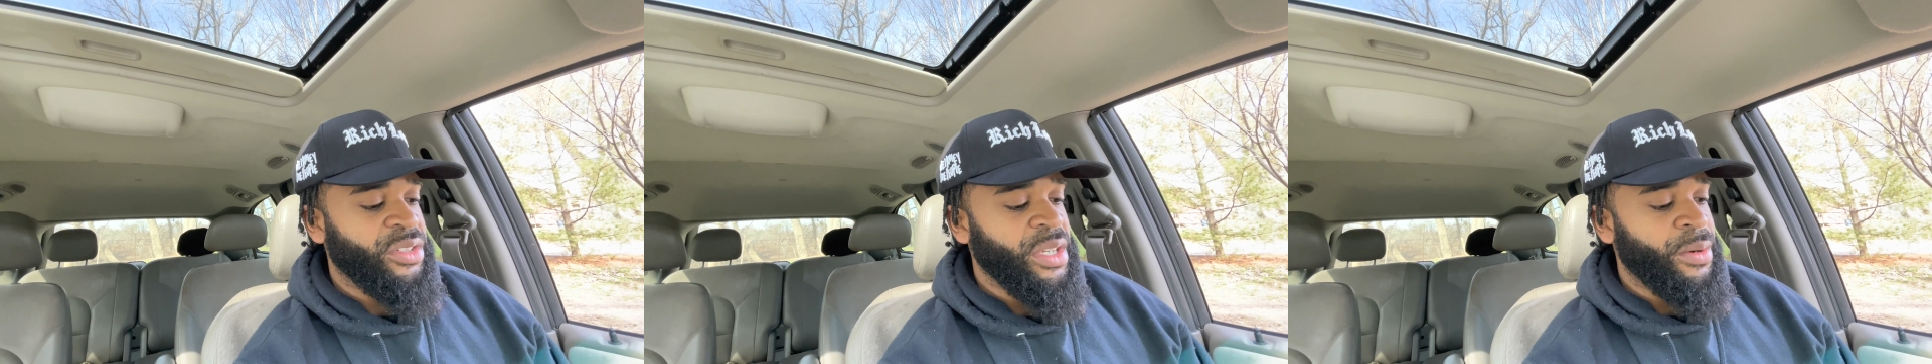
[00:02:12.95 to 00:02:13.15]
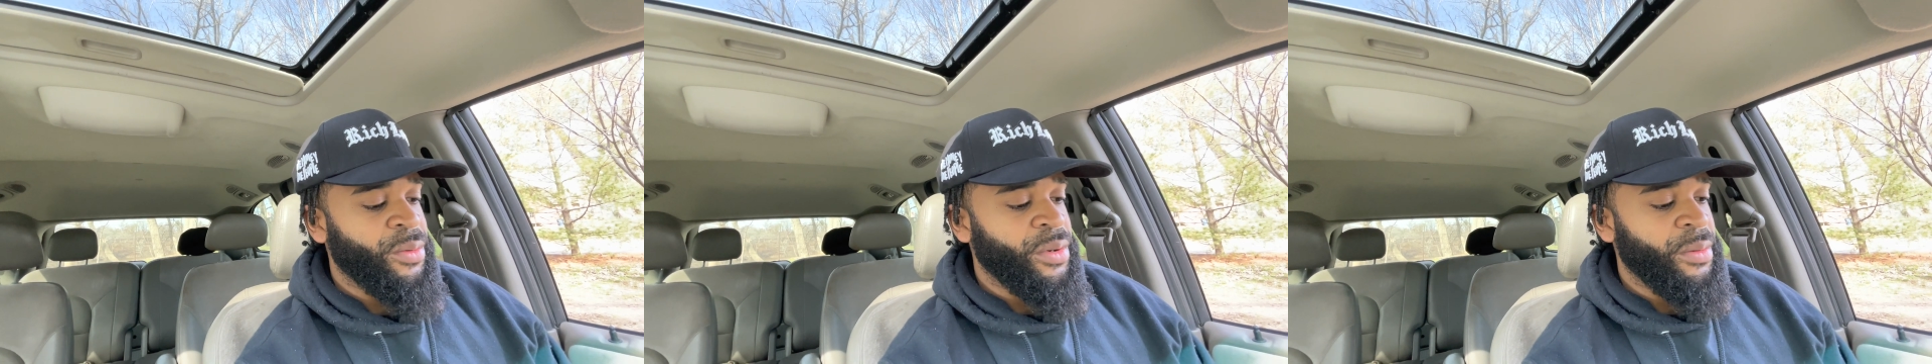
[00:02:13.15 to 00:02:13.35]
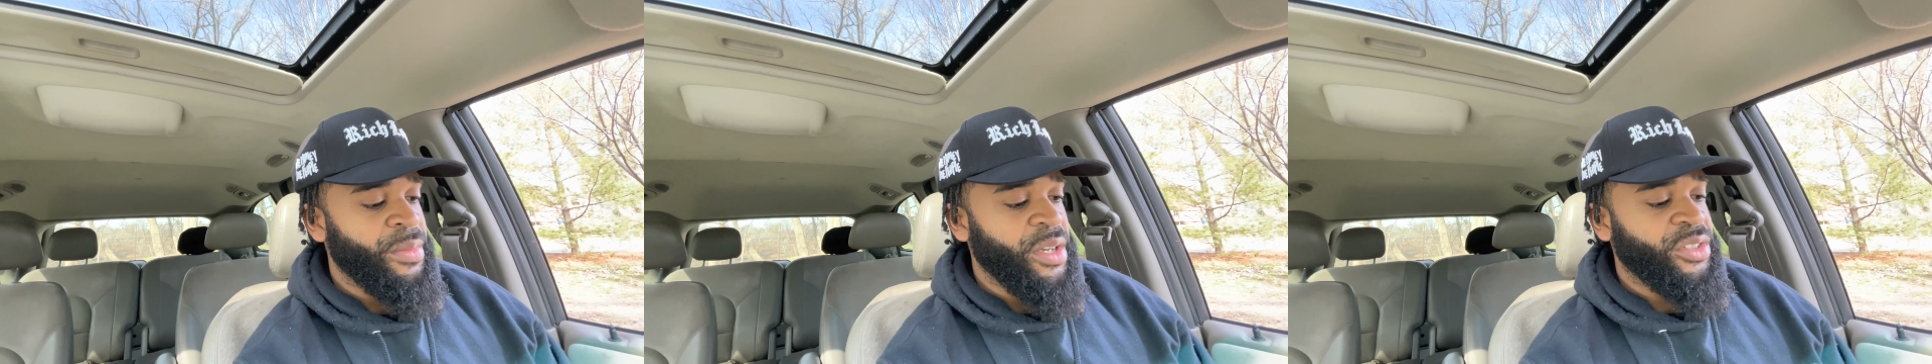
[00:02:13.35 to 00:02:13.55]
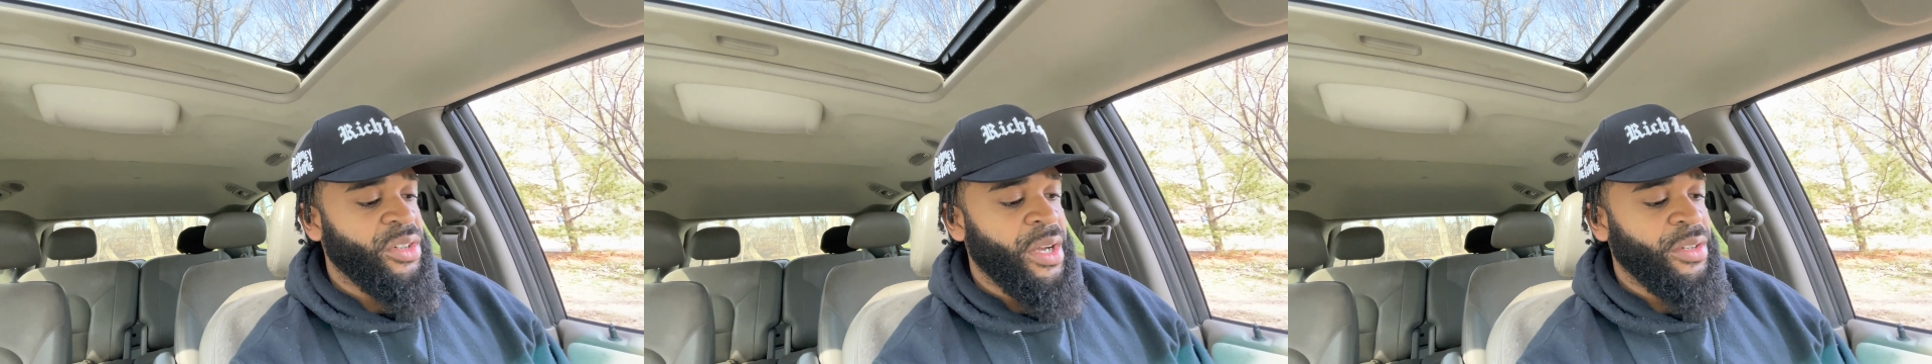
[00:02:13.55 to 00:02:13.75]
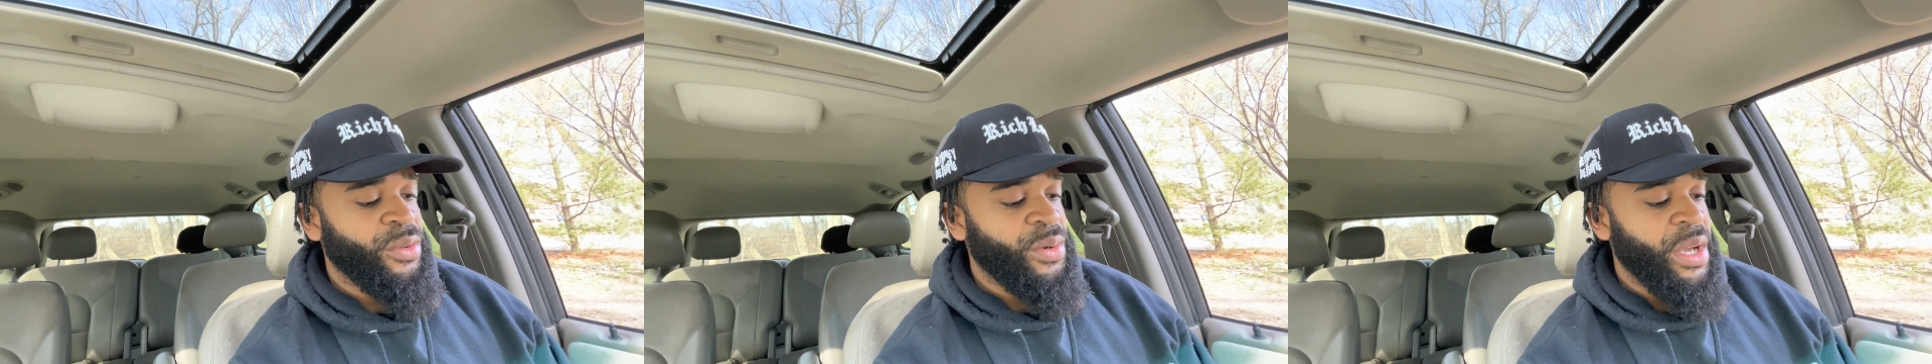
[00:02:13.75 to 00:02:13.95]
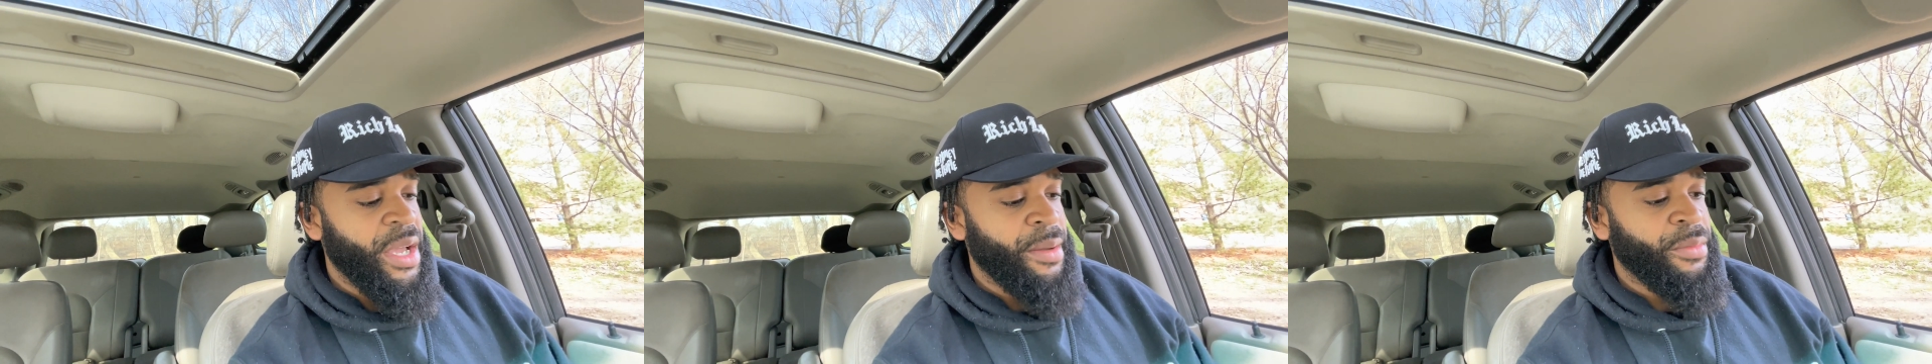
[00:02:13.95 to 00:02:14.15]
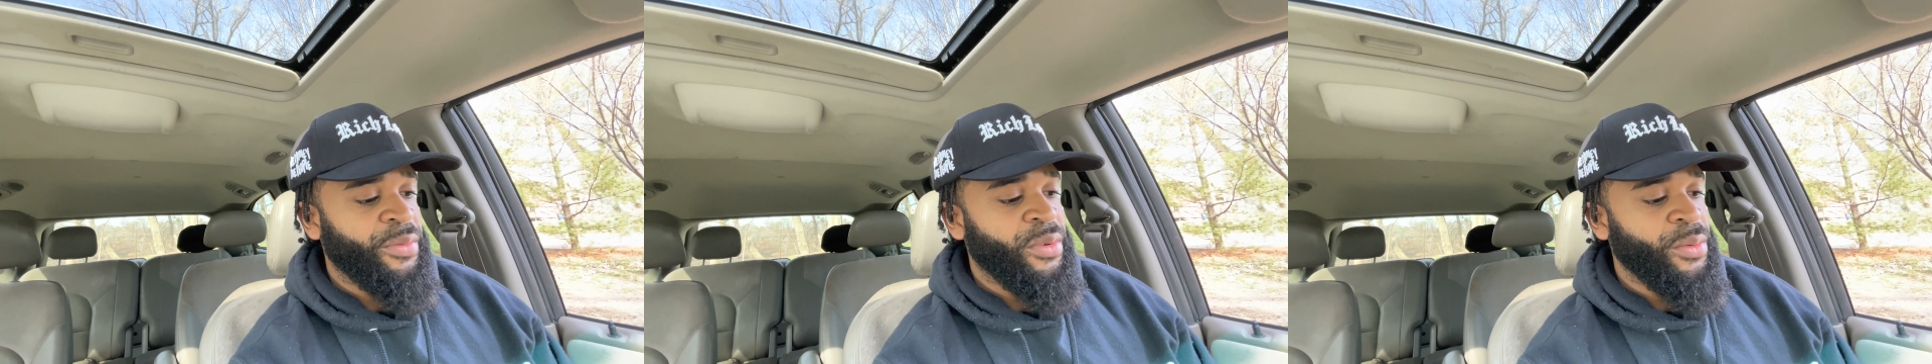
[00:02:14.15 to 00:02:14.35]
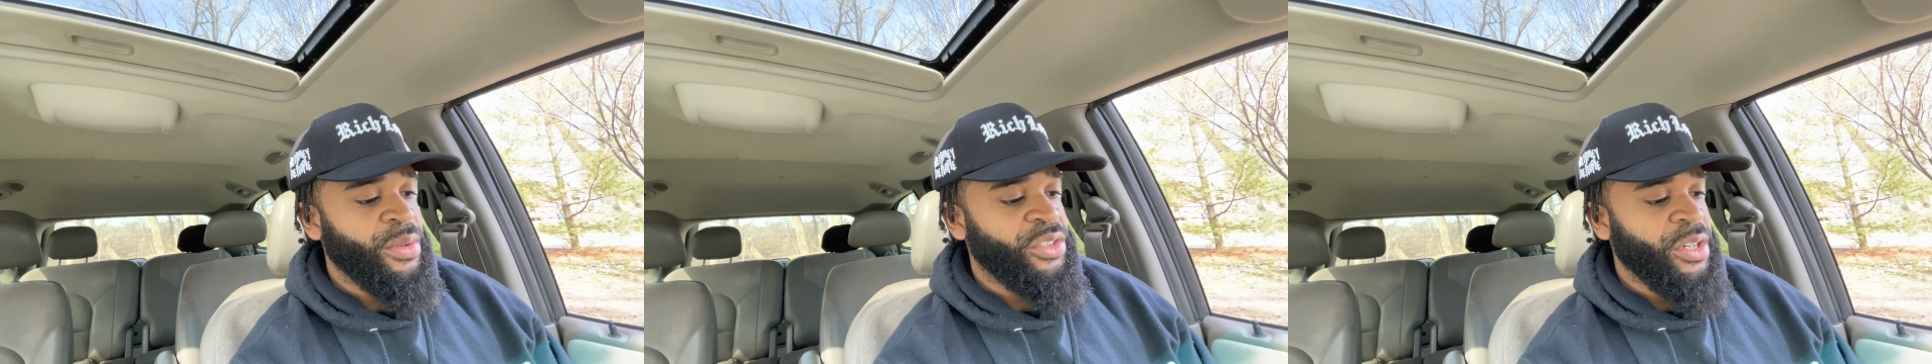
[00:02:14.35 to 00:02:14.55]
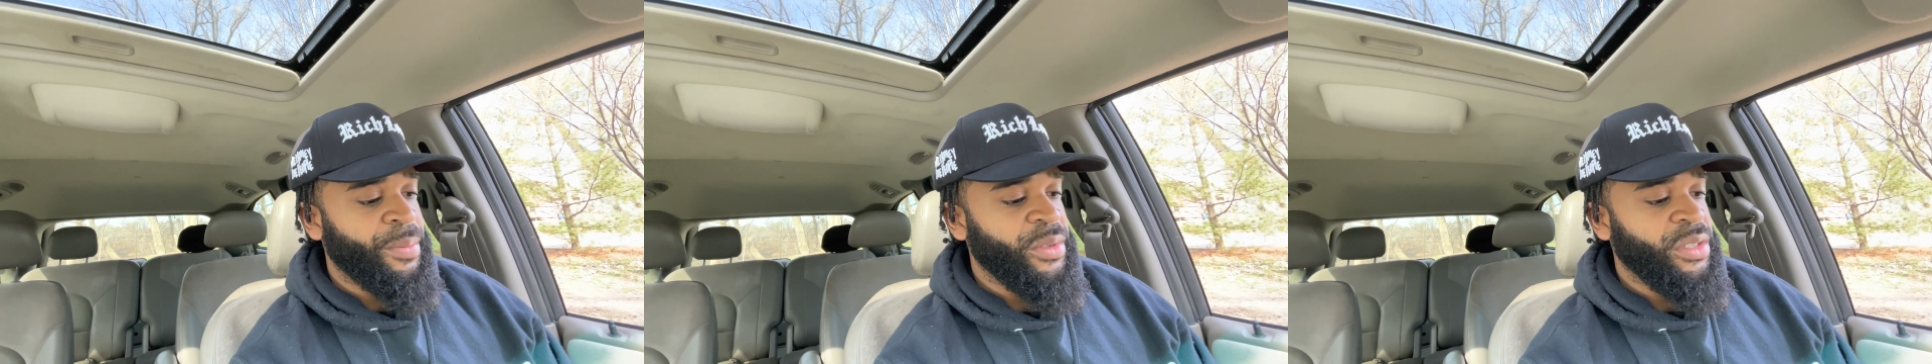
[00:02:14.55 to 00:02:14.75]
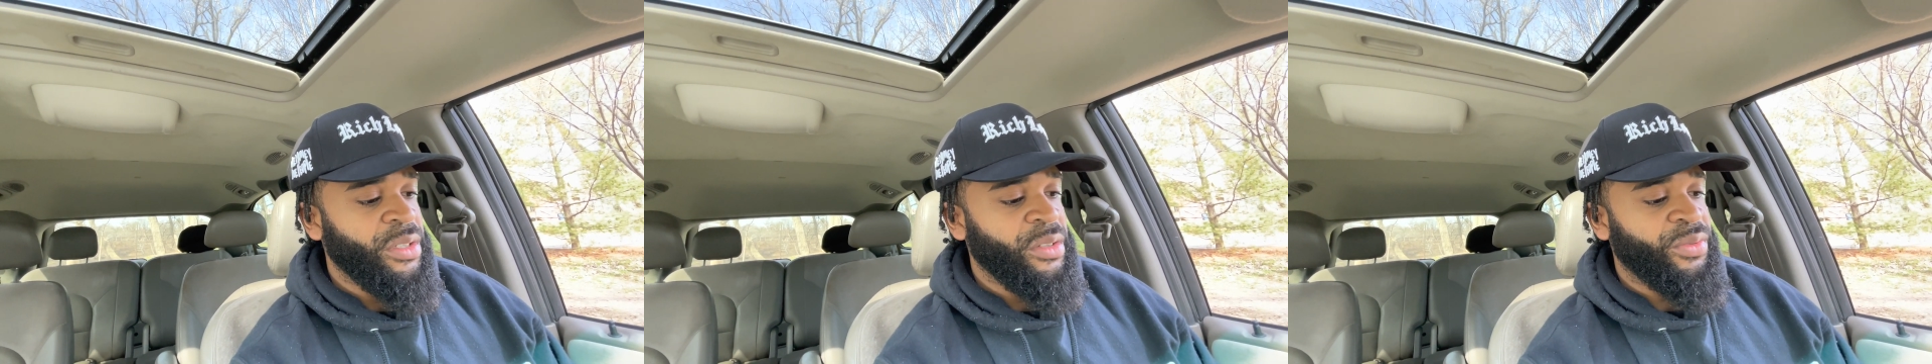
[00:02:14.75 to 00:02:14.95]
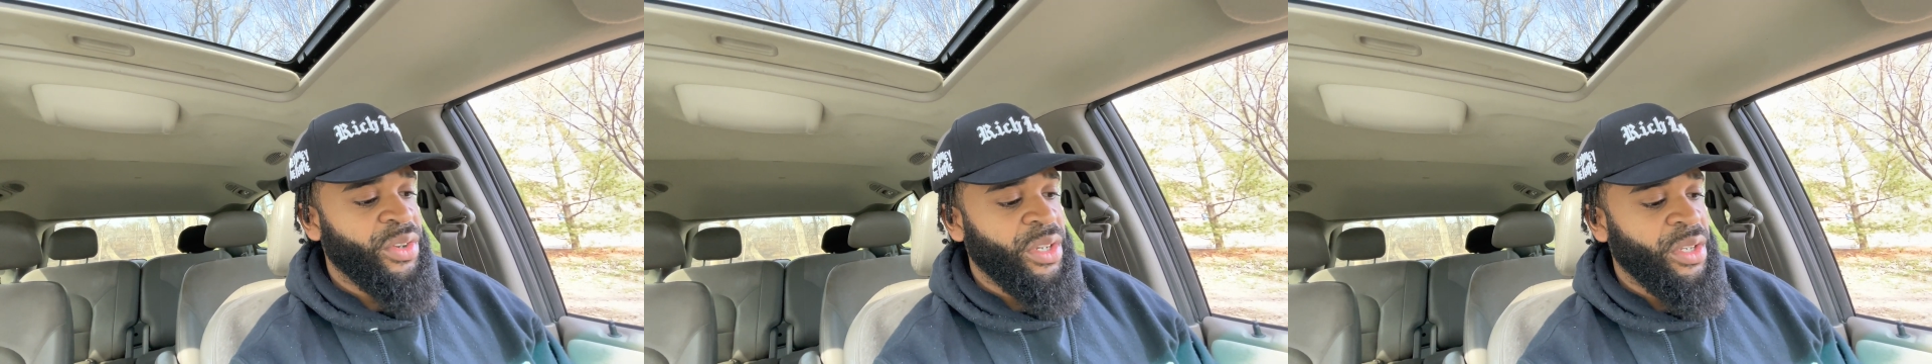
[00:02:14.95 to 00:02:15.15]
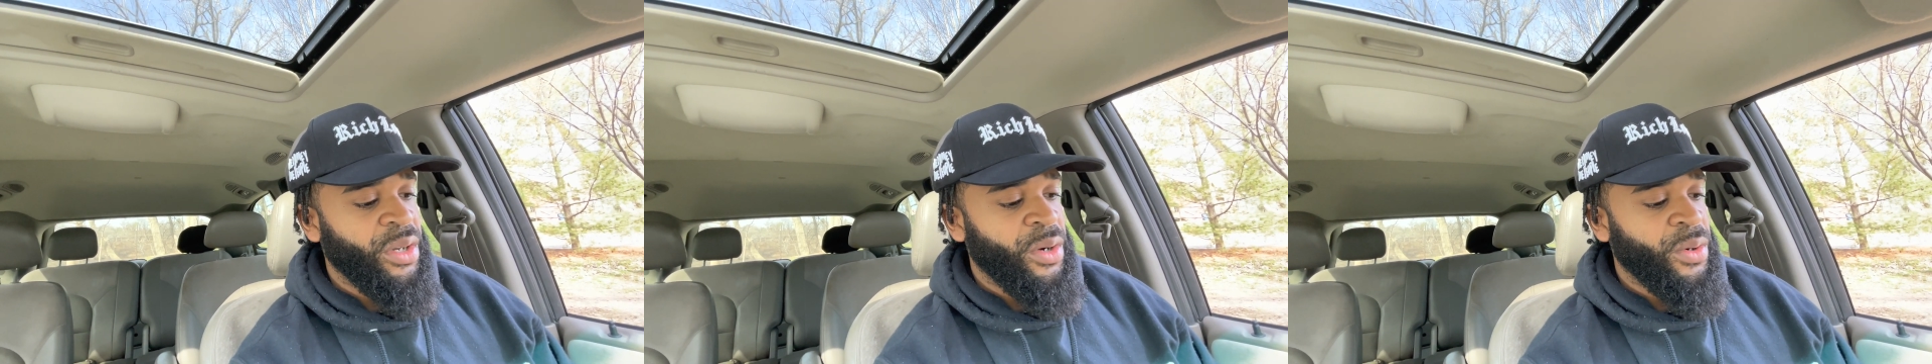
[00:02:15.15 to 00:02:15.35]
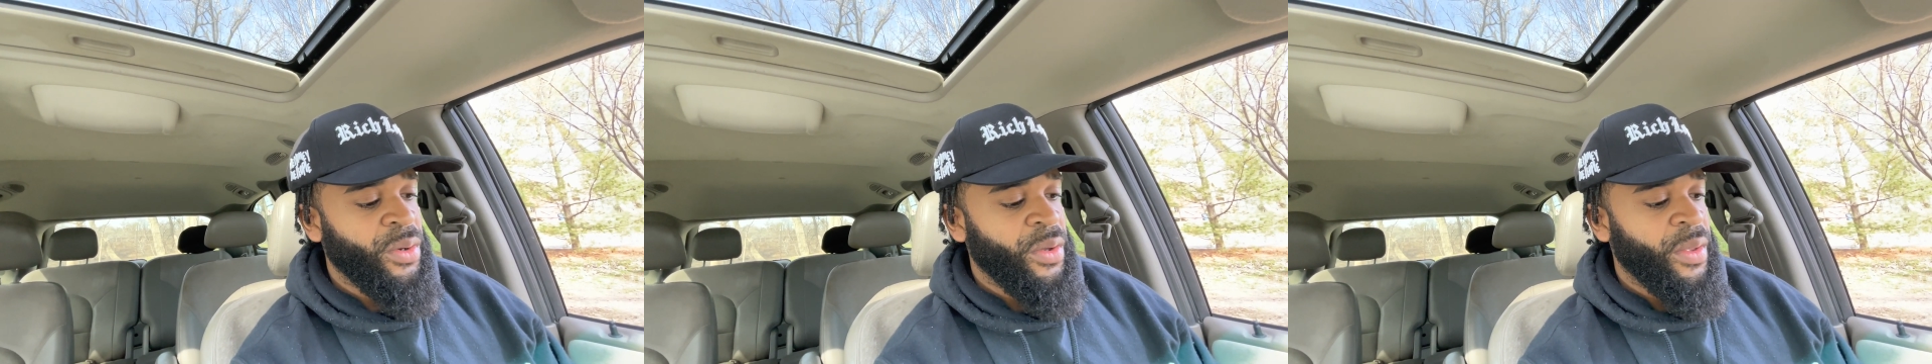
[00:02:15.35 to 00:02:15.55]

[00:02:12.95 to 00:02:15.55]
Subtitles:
So I want to make sure I do that before we jump into this video.